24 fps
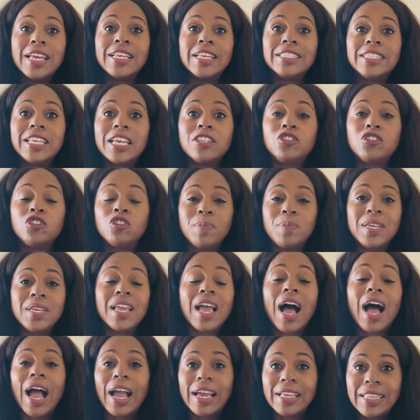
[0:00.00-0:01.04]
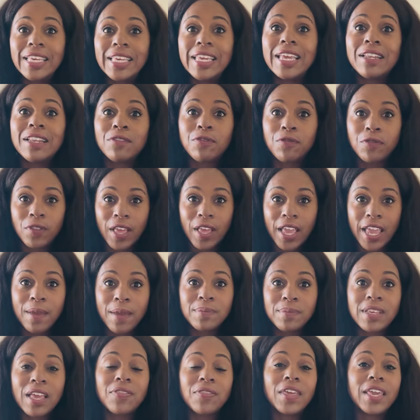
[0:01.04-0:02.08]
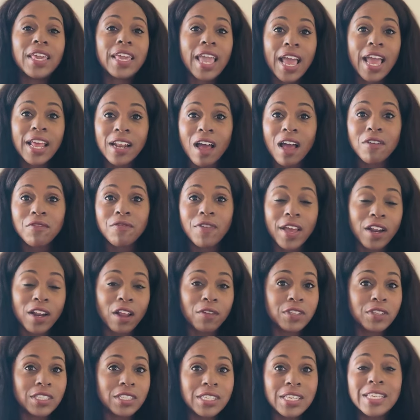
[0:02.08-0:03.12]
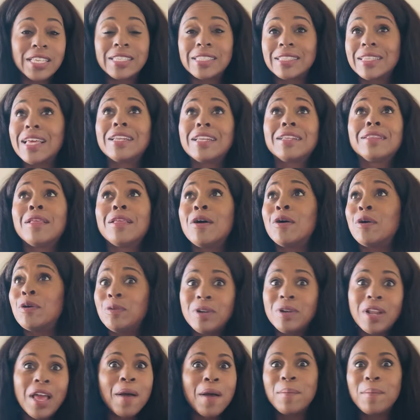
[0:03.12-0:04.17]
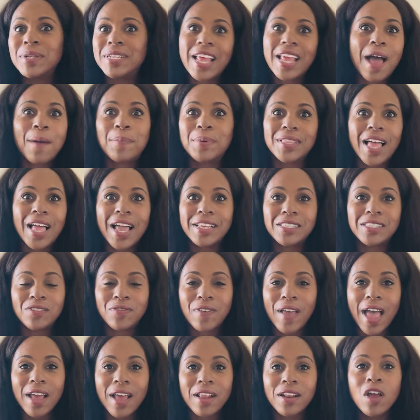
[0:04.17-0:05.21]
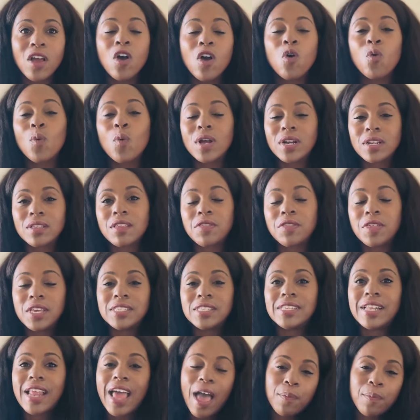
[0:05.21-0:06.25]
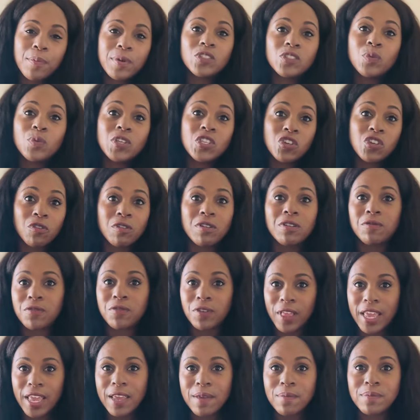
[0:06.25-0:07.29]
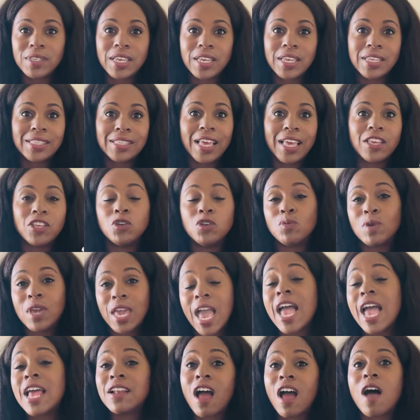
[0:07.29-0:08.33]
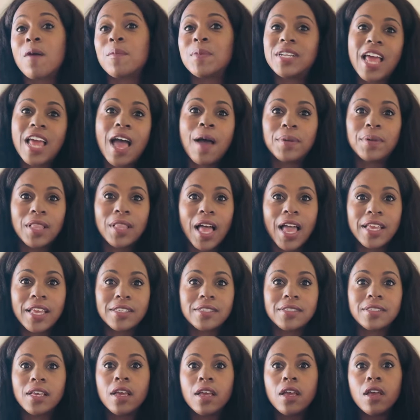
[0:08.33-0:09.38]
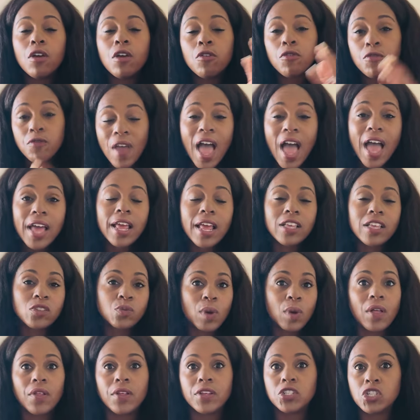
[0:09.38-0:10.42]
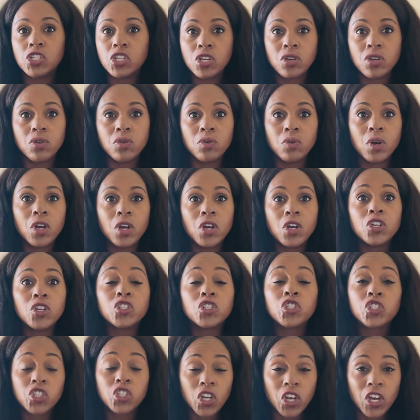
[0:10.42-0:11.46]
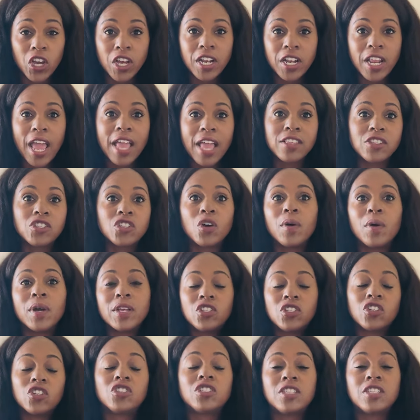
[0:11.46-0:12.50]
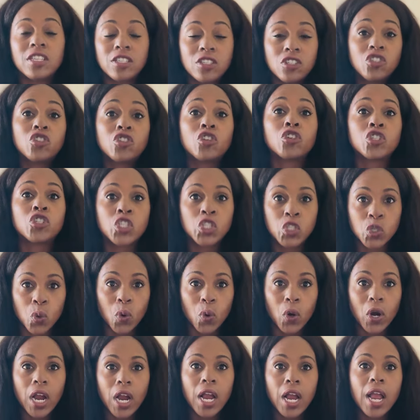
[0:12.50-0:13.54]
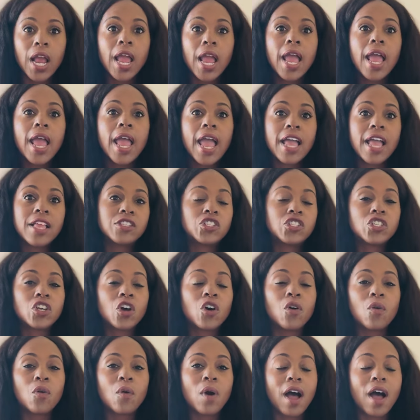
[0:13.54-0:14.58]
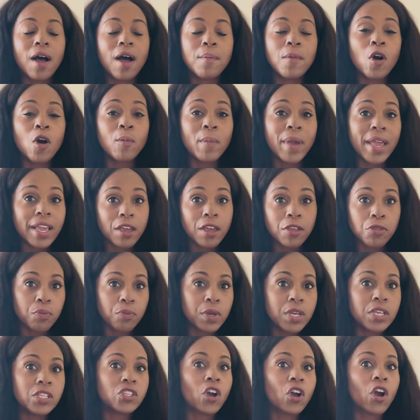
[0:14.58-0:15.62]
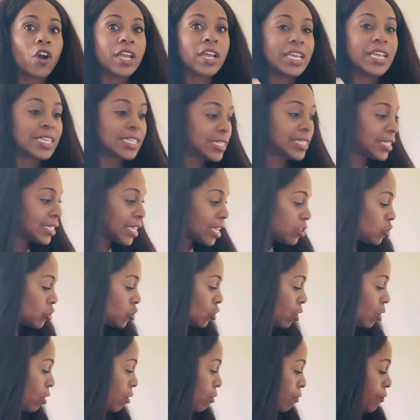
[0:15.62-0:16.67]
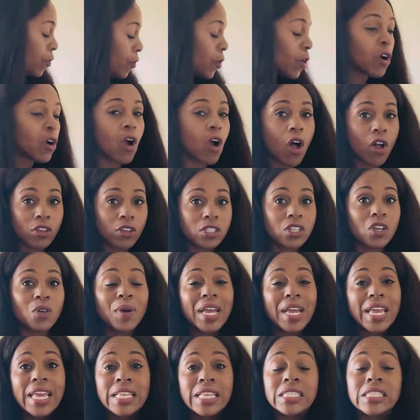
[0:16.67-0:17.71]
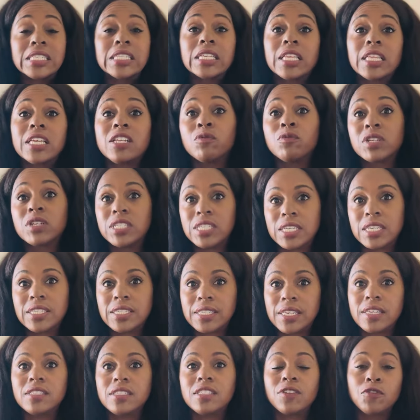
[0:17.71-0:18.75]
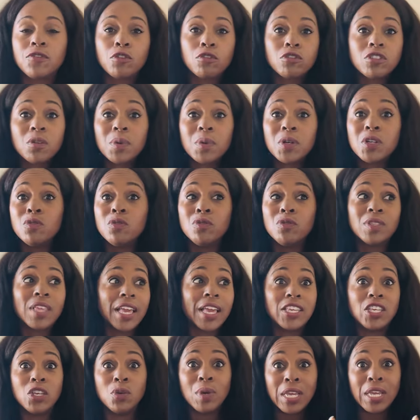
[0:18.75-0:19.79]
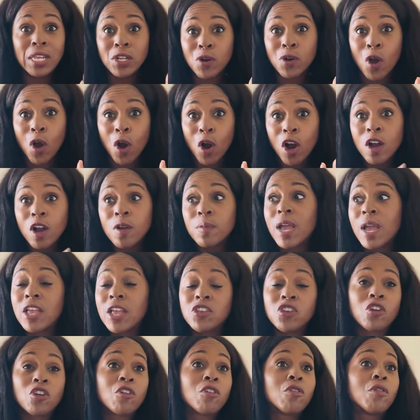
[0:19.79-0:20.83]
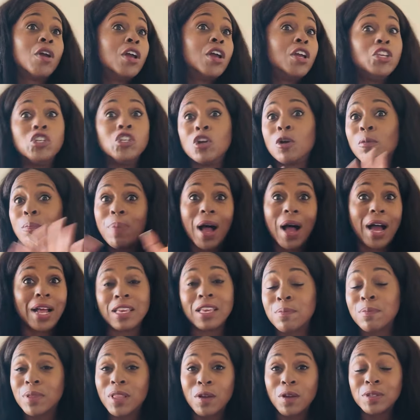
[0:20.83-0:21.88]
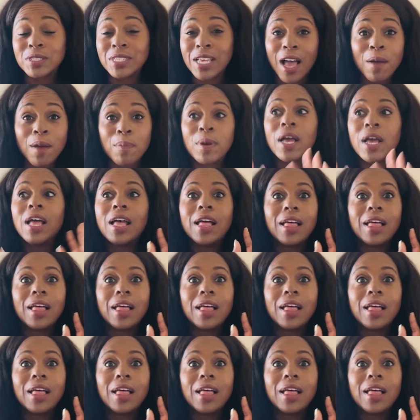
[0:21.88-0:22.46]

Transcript: tend to be highly inflamed, and they cannot fight off disease, let alone metabolize fat. One of the things that happens when you're inflamed is that you cannot metabolize fat as well as you should, and so it just tends to store. And so omega-3s are essential for also insulin resistance. If you're someone who's like, you eat a carb and your body blows up,